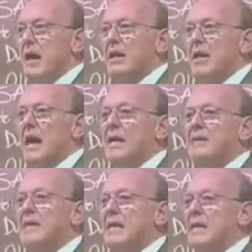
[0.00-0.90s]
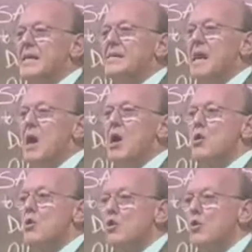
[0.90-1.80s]
Al-Qaeda is
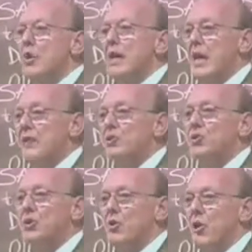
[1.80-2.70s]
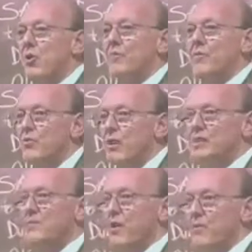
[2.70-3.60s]
a creation of
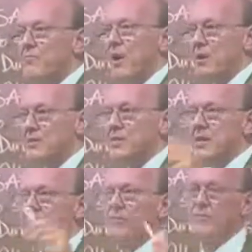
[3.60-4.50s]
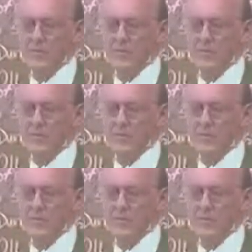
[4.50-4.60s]
U.S. foreign policy.